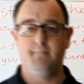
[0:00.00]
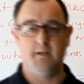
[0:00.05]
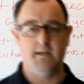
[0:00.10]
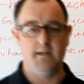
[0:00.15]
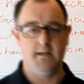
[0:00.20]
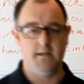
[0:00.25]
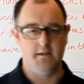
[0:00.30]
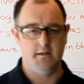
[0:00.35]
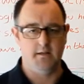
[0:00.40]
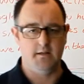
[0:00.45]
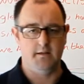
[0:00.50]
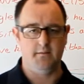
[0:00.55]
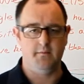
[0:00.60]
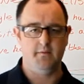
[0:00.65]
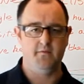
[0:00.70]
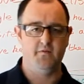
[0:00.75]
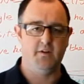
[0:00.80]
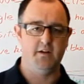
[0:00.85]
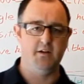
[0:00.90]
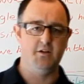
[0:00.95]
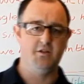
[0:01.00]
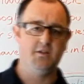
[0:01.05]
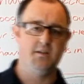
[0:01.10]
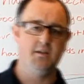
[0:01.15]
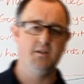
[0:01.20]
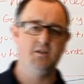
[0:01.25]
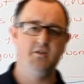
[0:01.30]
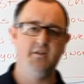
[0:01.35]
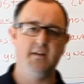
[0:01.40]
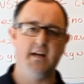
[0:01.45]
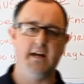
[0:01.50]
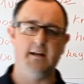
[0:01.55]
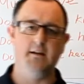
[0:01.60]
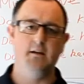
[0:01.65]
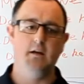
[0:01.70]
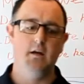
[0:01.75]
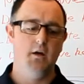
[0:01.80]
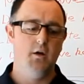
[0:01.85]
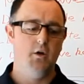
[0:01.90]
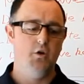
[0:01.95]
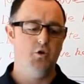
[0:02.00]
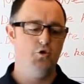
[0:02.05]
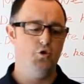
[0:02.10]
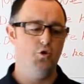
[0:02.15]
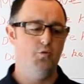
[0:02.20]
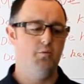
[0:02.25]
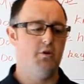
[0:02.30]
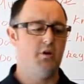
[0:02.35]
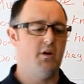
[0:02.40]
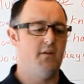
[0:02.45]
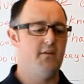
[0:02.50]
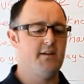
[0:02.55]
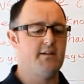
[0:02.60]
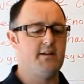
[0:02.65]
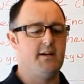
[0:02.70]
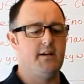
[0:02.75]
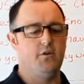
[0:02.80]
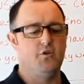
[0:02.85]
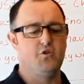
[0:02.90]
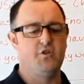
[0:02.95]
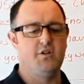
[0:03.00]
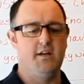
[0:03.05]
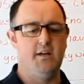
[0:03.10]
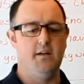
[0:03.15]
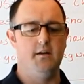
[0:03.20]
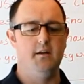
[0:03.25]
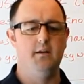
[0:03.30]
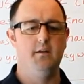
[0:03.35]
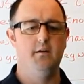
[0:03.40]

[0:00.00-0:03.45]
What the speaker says: for instance, then you would have a title saying